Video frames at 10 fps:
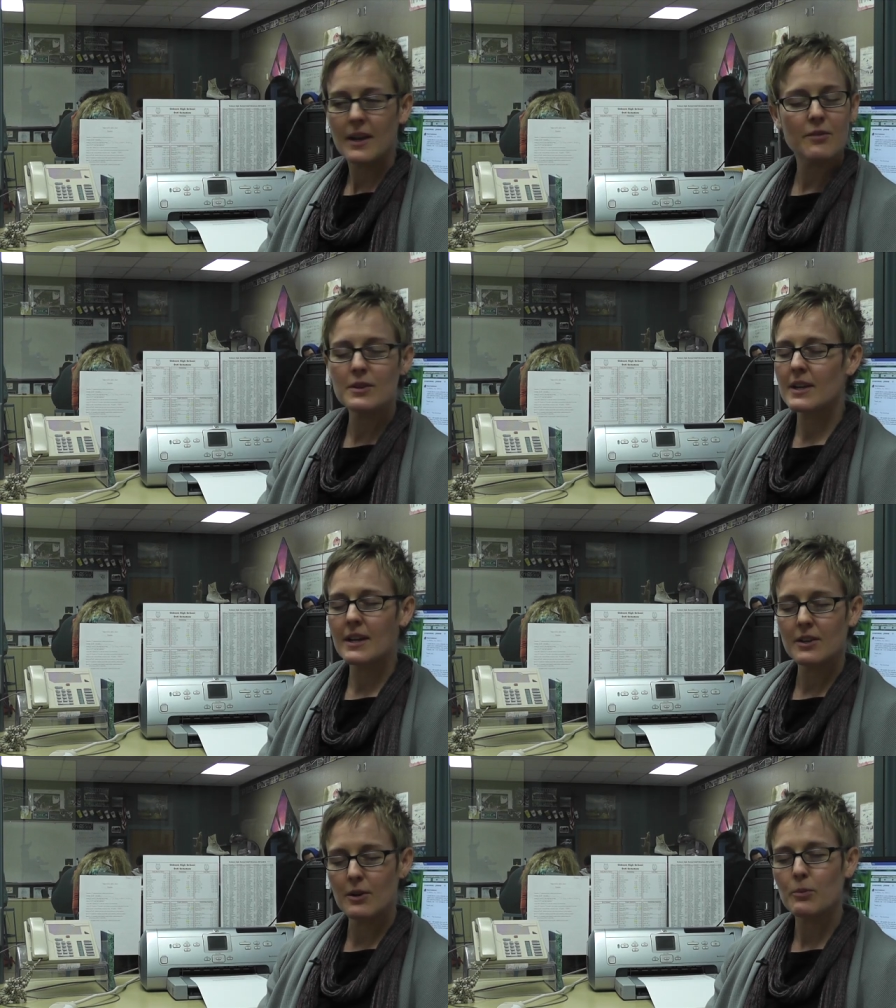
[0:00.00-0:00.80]
Every
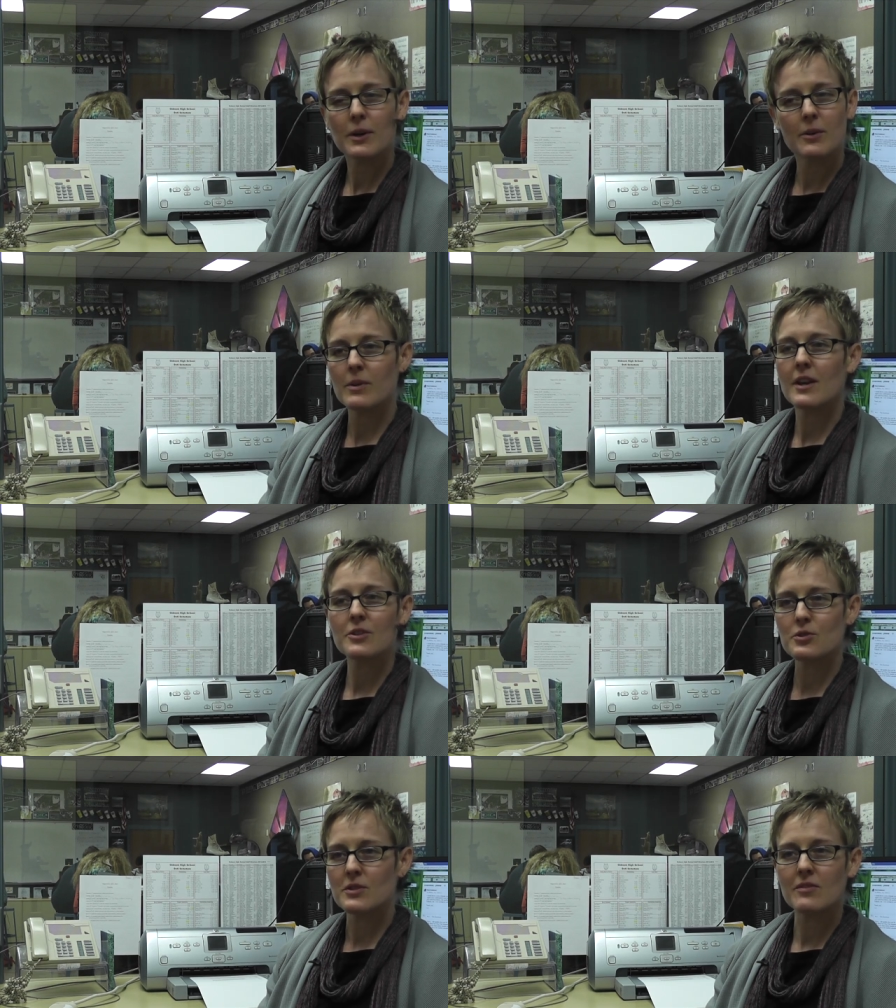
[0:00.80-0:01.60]
day, you know, I'm working with
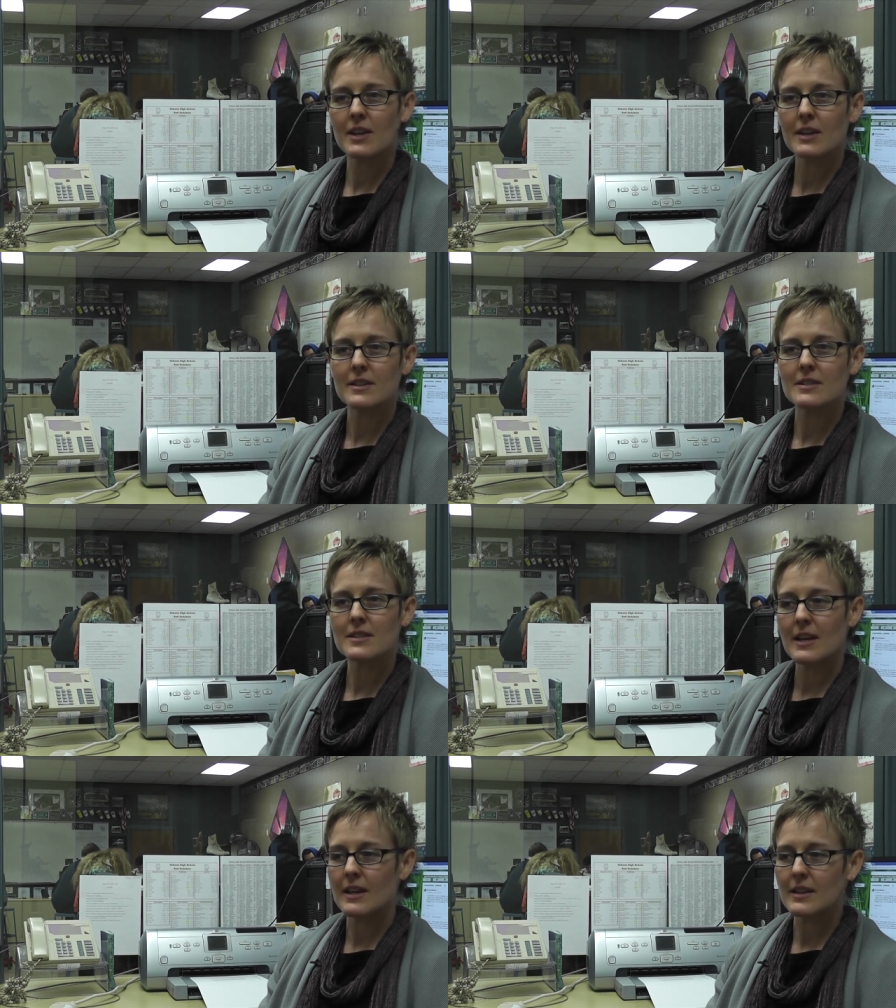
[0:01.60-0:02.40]
hundreds of
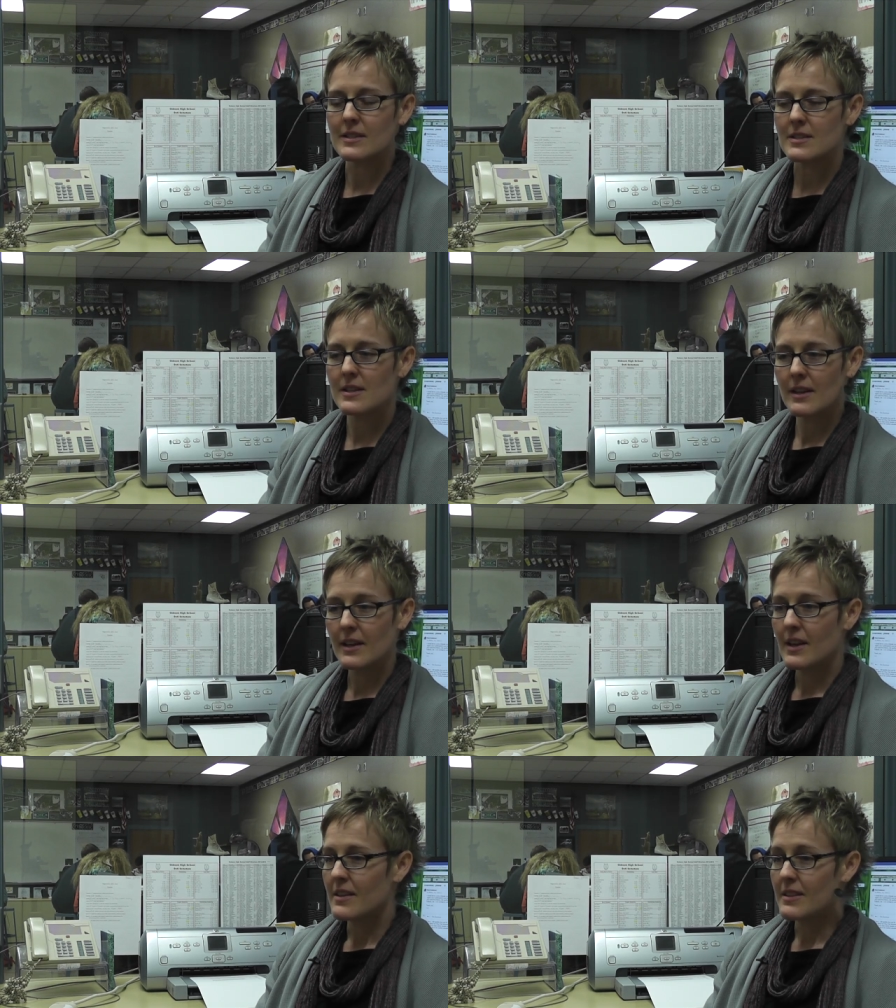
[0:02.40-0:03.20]
kids and
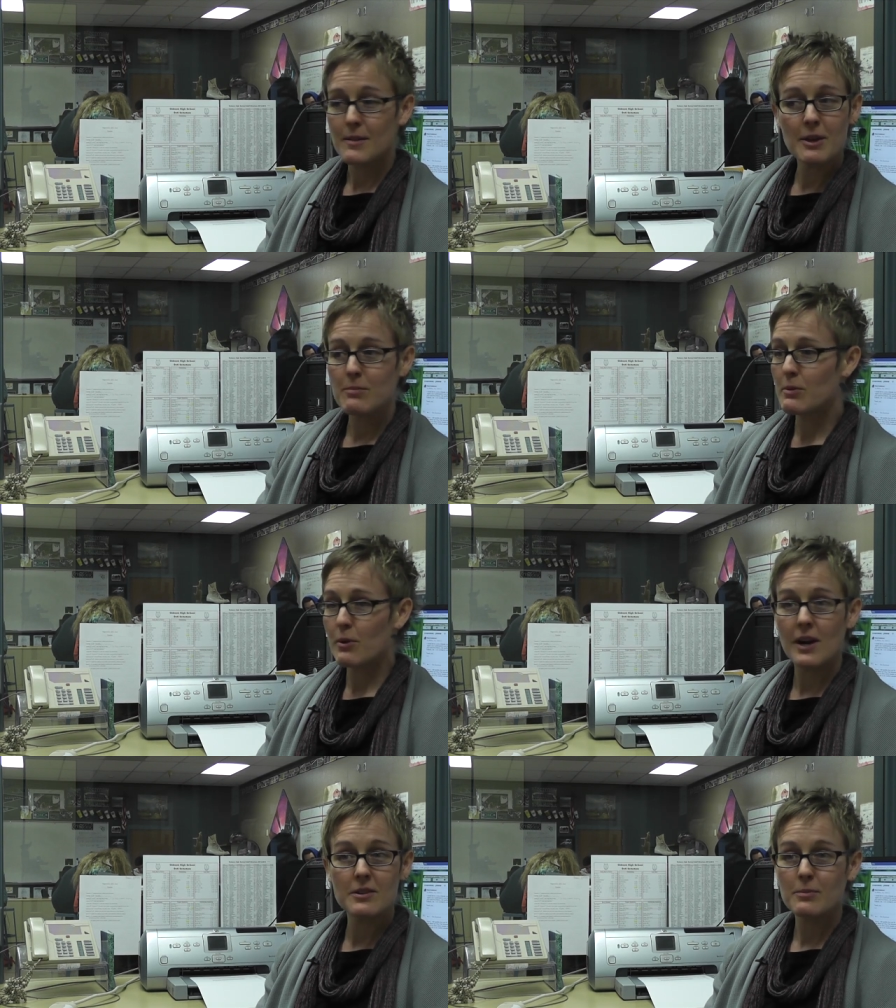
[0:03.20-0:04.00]
they make me
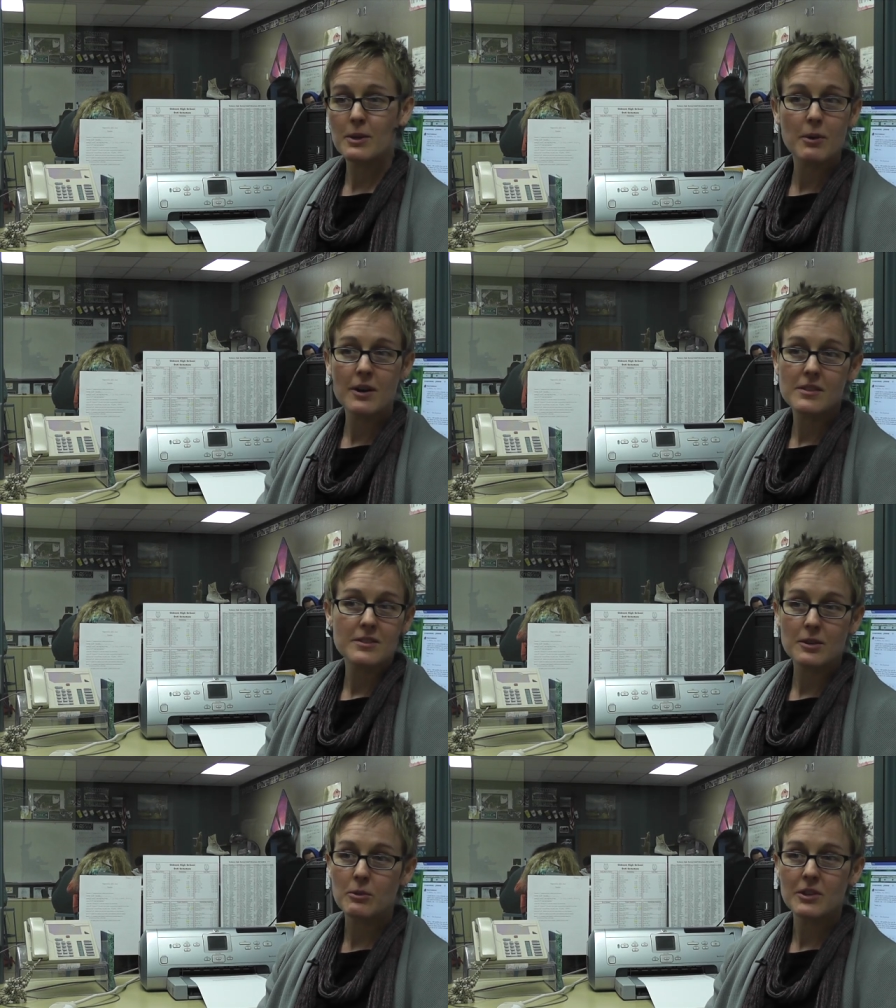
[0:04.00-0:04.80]
proud to be a part of
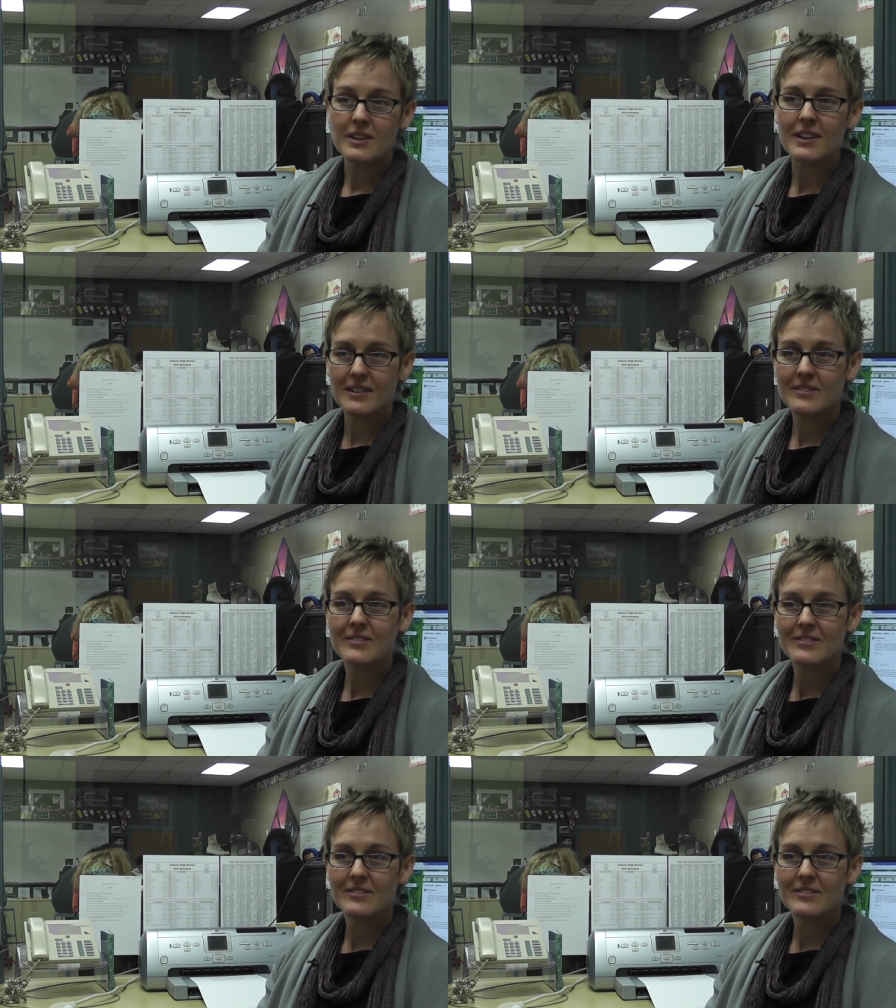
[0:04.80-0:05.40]
this community.